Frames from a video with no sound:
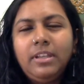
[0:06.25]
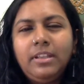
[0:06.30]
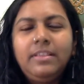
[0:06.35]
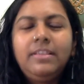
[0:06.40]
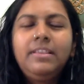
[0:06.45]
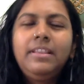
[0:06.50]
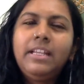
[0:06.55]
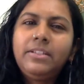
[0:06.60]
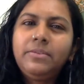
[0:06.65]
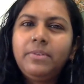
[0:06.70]

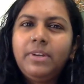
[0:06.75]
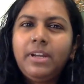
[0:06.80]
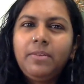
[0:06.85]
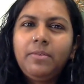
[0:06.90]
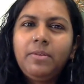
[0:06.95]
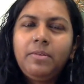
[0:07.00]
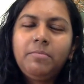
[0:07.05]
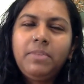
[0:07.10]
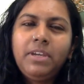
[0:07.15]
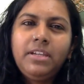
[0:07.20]
And that's when I
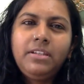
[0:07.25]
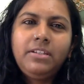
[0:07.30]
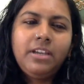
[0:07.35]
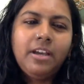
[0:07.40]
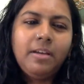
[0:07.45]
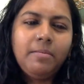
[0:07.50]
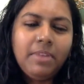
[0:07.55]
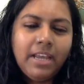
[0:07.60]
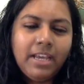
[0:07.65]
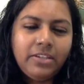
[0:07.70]
quit my
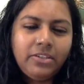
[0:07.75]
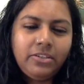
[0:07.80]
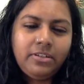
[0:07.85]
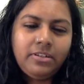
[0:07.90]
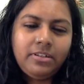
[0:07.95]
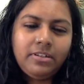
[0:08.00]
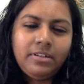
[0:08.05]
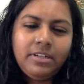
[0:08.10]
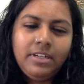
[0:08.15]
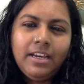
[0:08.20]
job
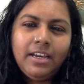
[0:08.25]
last year